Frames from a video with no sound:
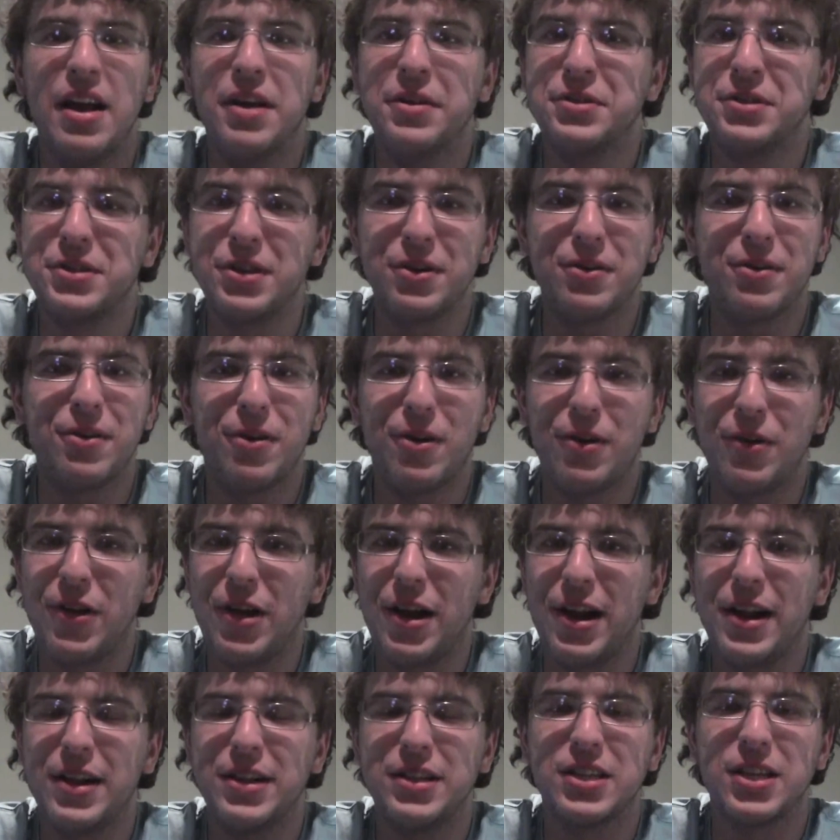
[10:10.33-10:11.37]
So all
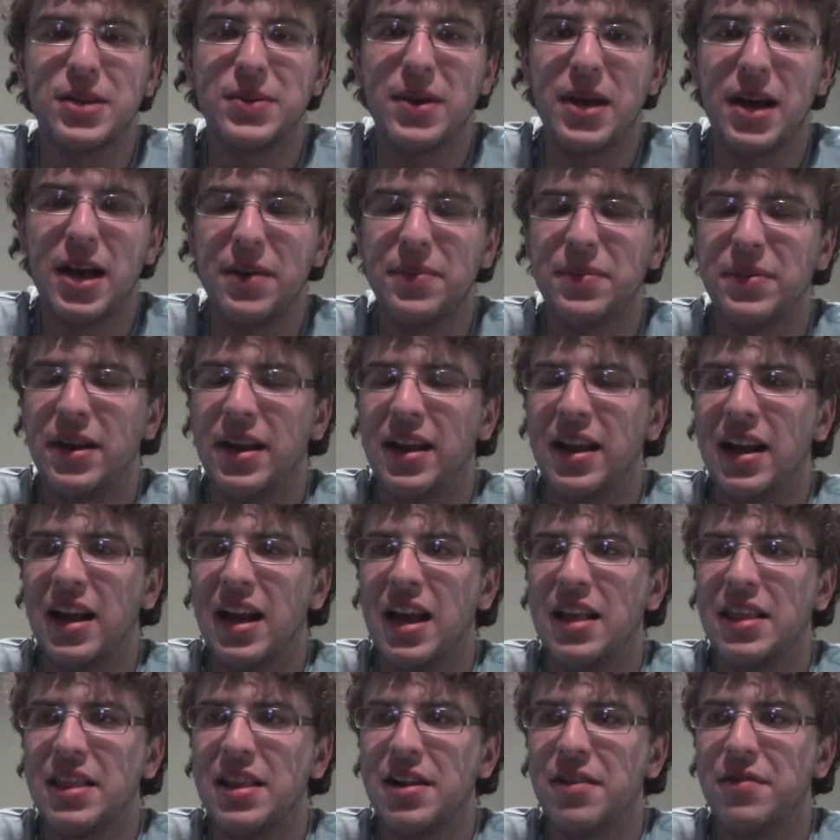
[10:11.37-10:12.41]
that ends up happening,
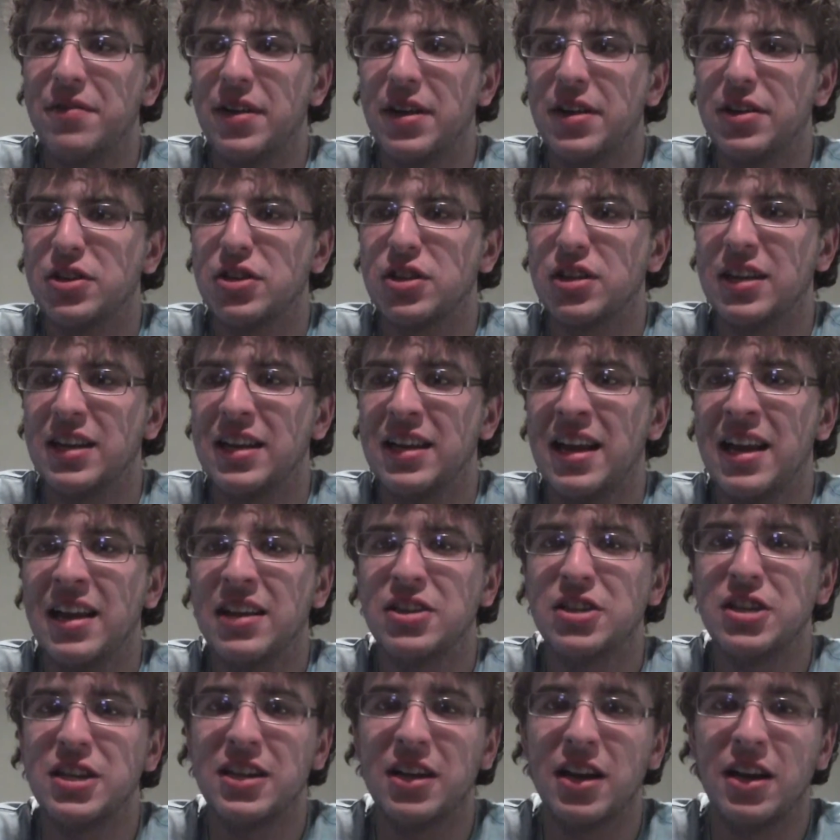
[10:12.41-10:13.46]
and then eventually
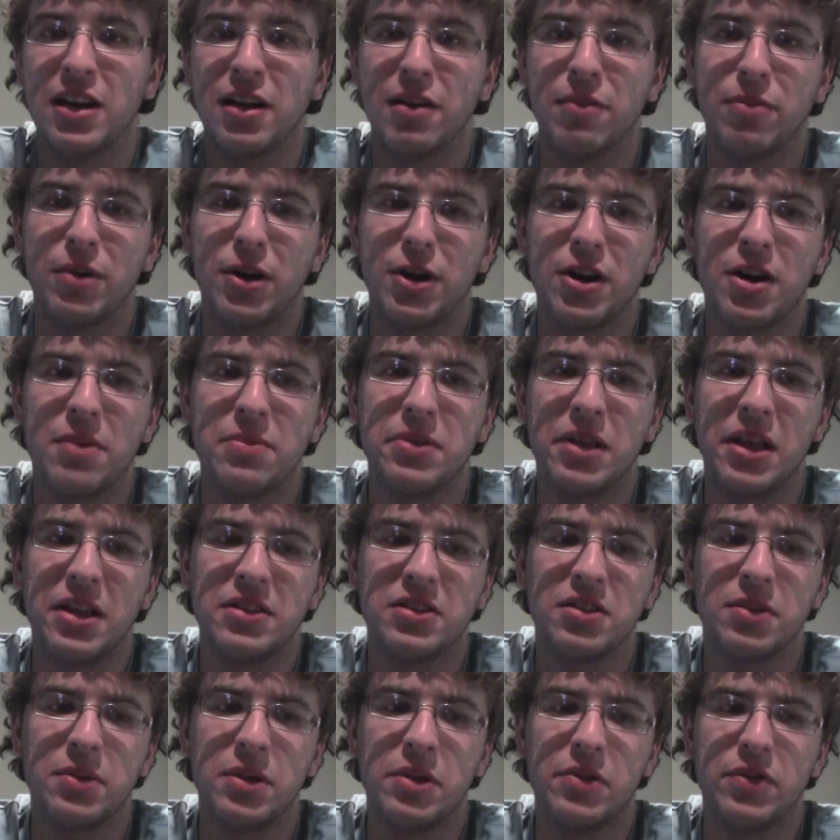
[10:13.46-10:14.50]
she Buttercup
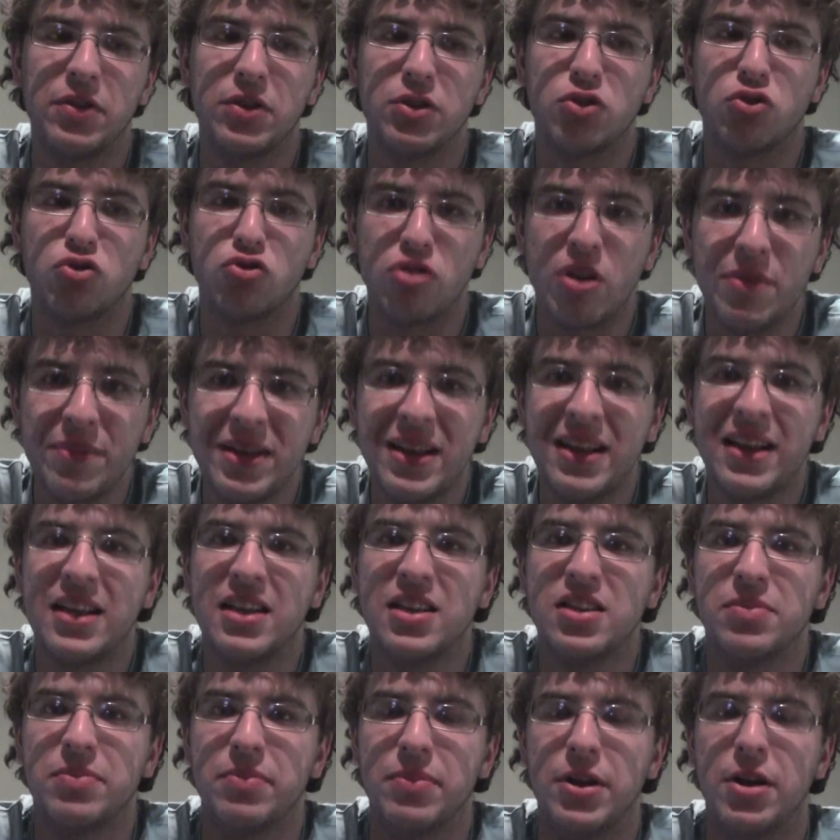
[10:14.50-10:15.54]
ends up even trimming
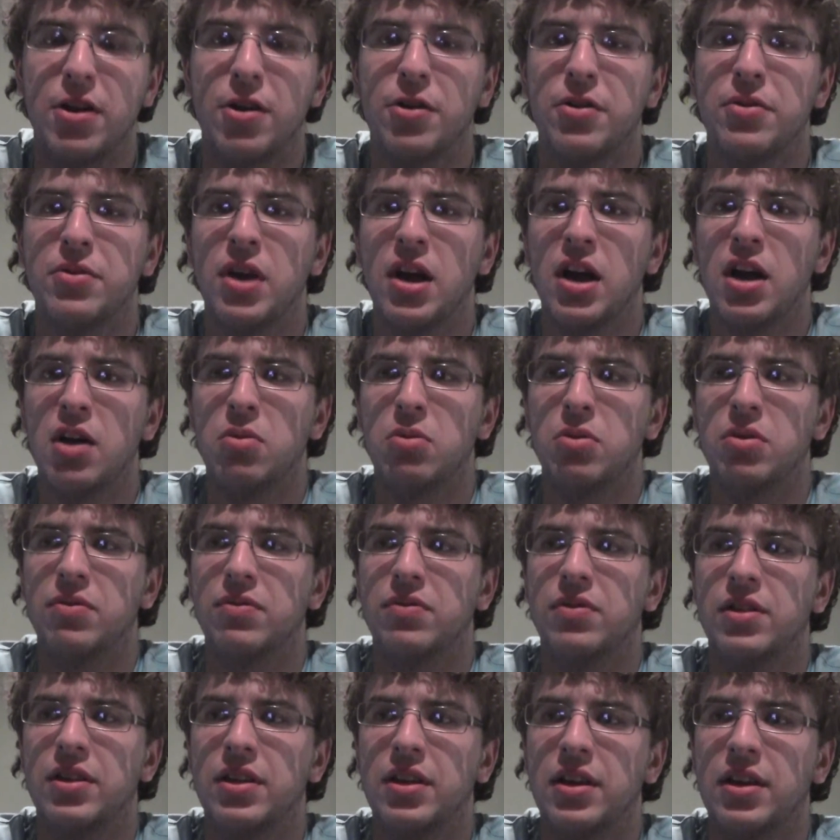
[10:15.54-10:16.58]
his beard
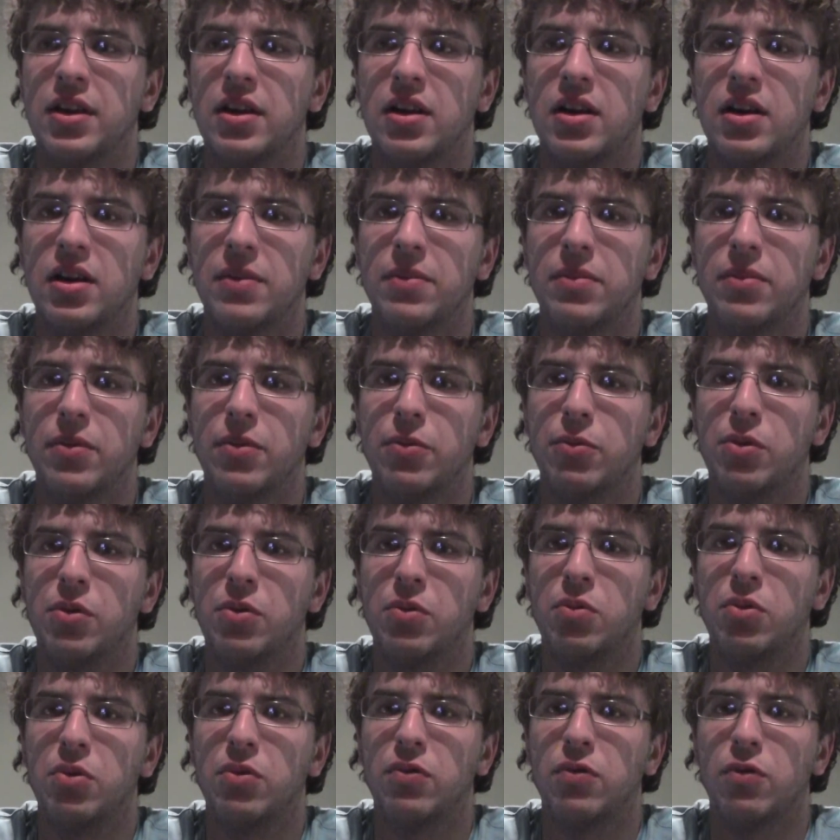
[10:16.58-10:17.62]
with the
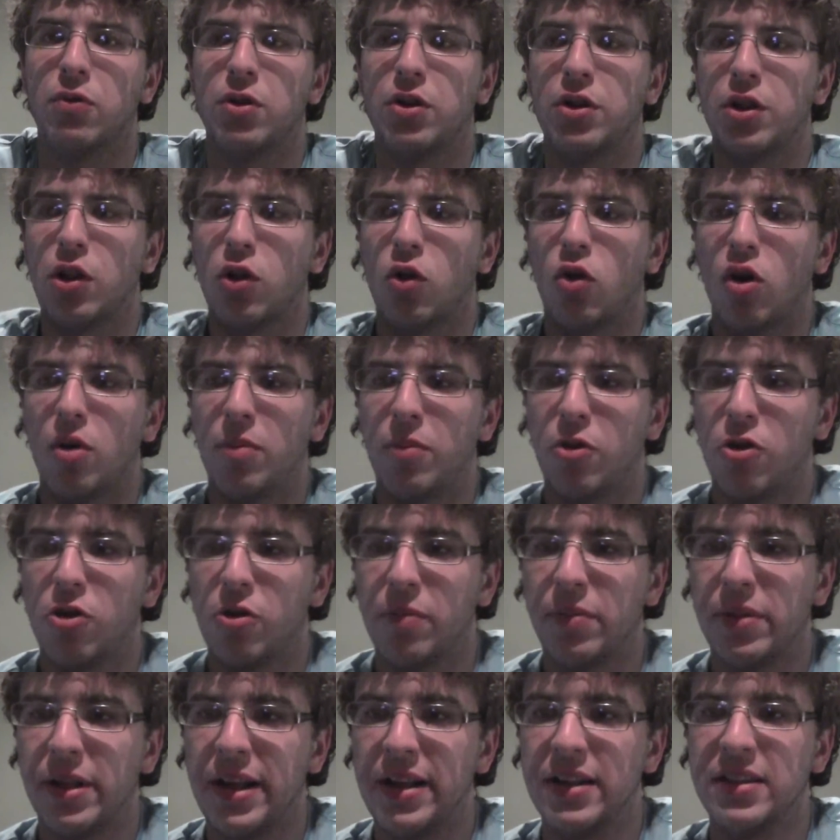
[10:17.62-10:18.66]
with one of the lawnmower
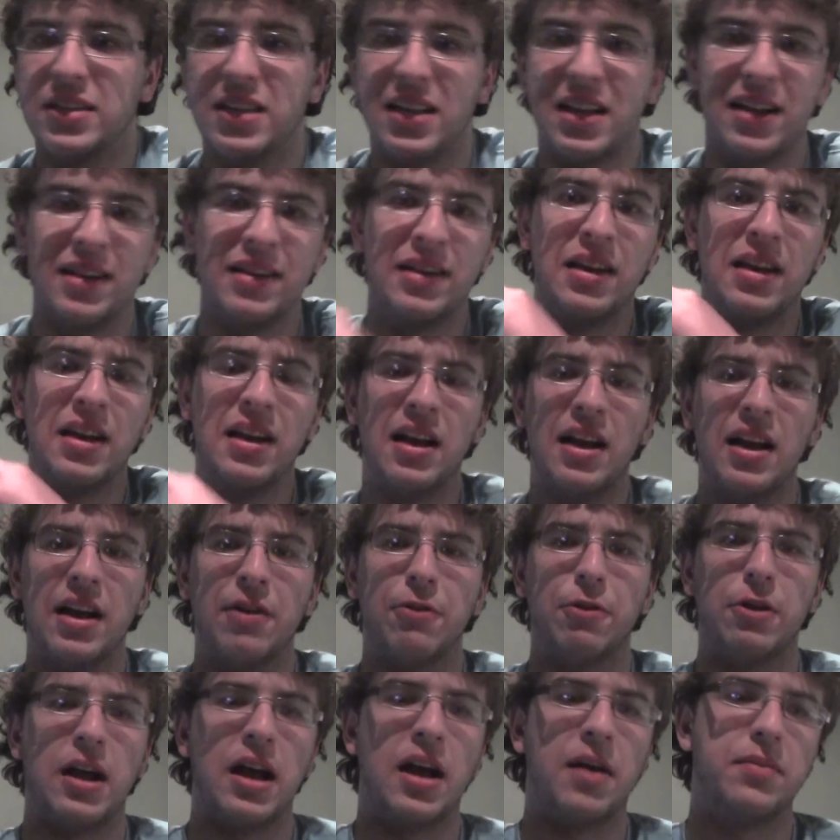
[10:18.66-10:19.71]
blades, and
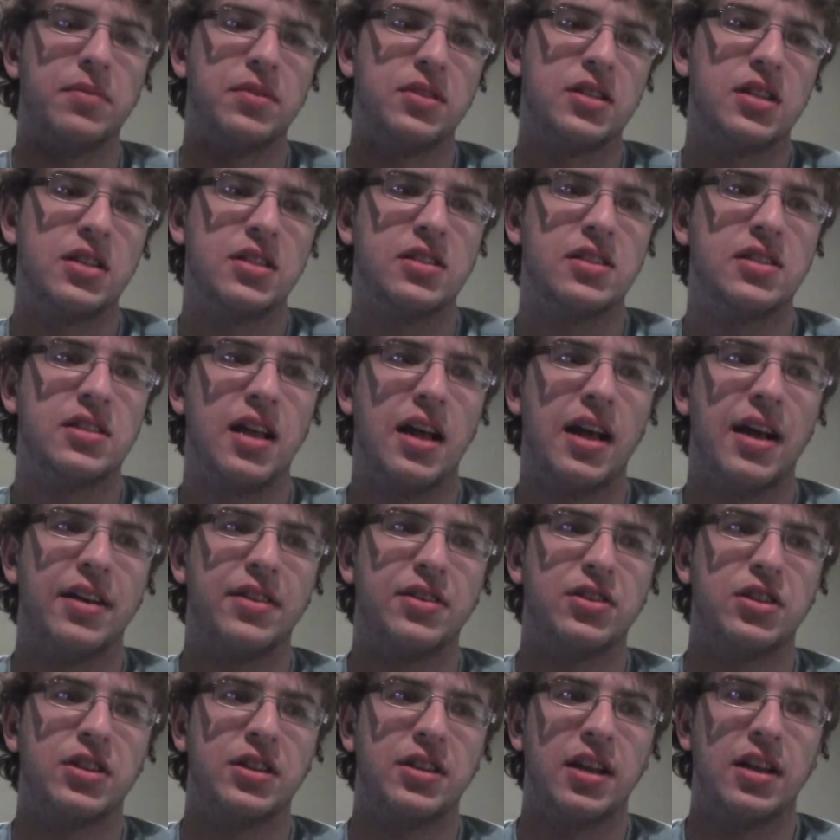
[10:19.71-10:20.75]
what happens is
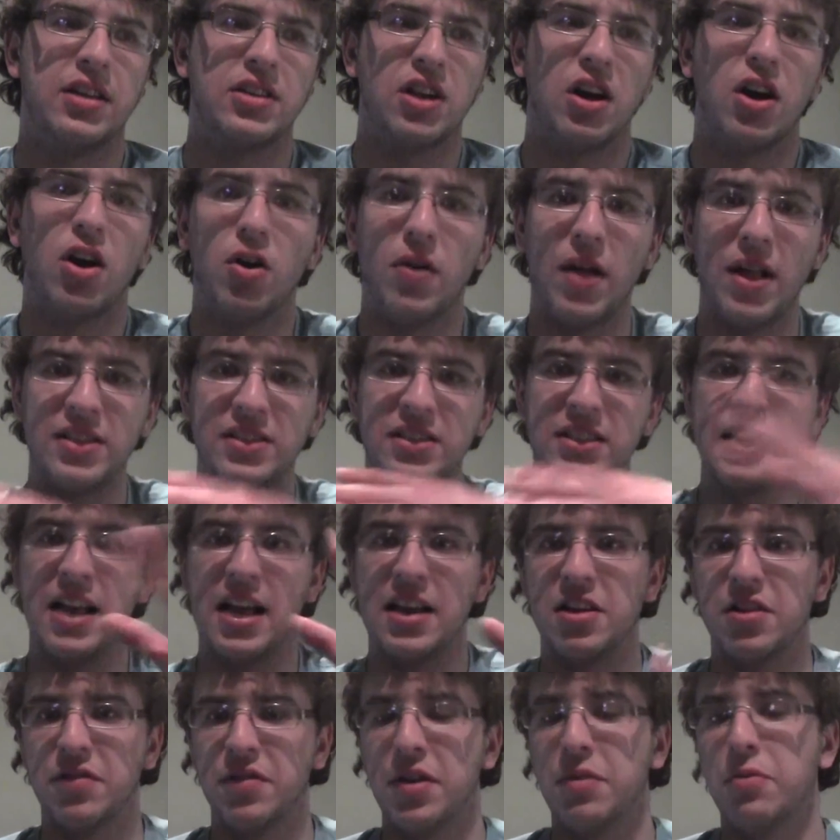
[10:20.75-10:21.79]
that she thinks, oh, that's the
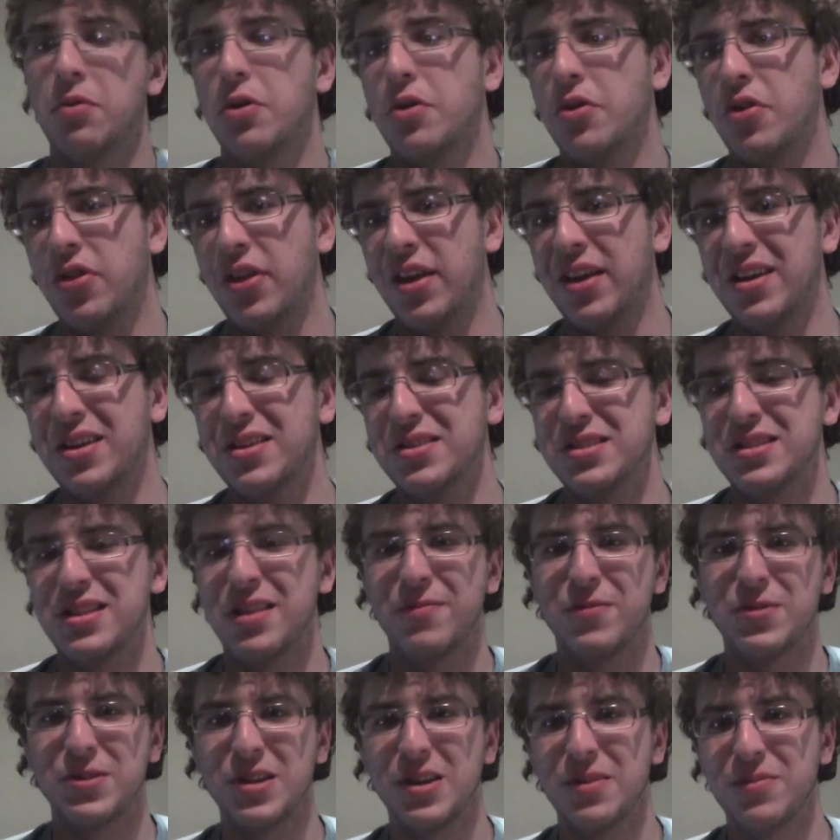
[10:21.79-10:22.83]
end of it. Well, the thing is that
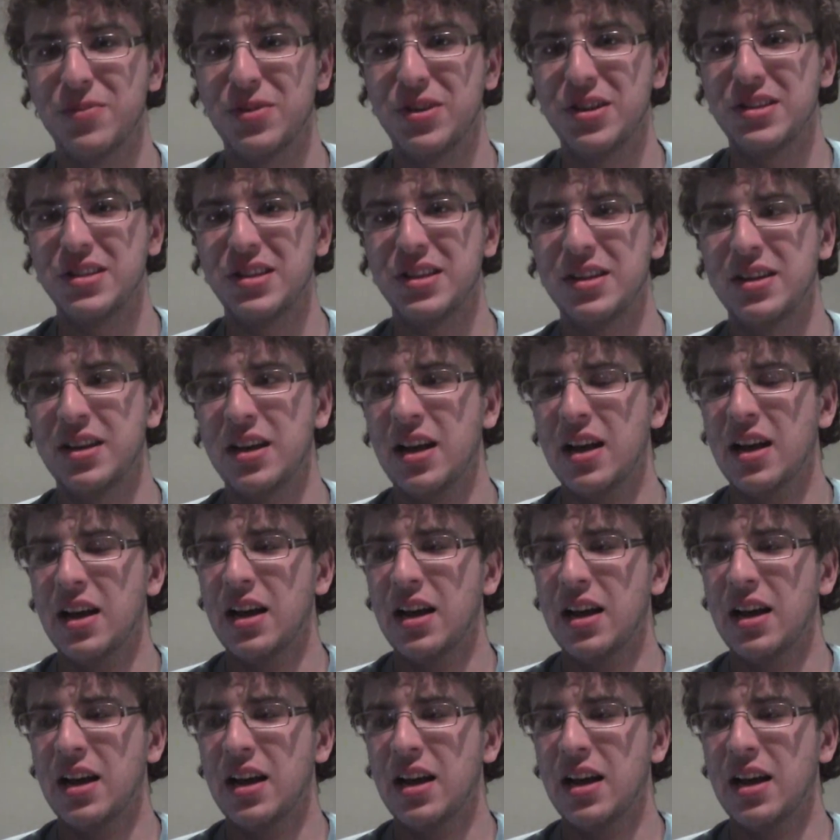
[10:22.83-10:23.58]
for some reason,